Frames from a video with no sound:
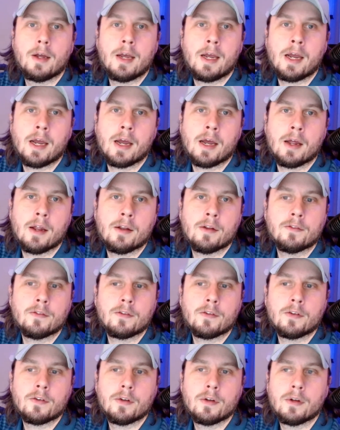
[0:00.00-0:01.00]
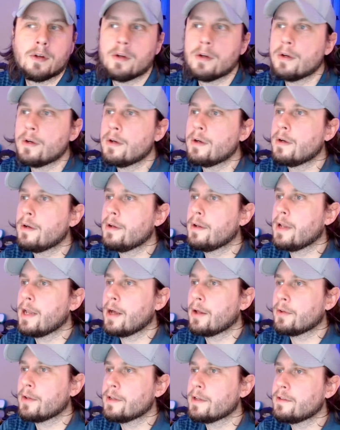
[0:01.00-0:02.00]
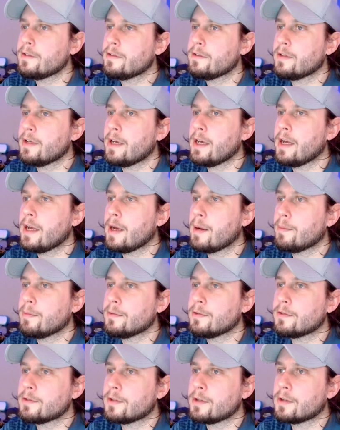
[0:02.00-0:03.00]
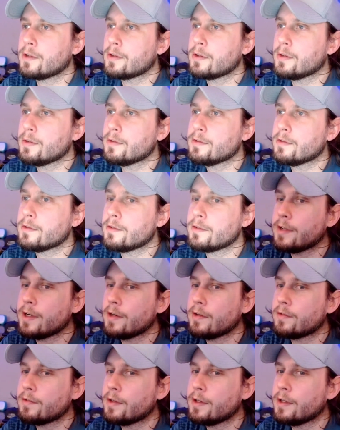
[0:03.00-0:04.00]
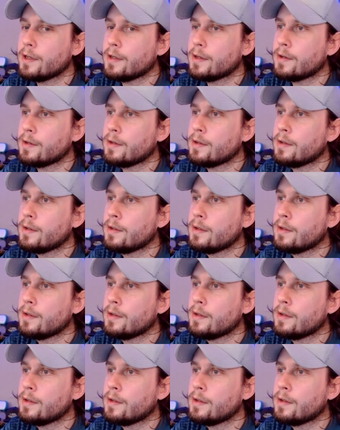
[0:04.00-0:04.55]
And now let's say, I'm just going to close this out for now.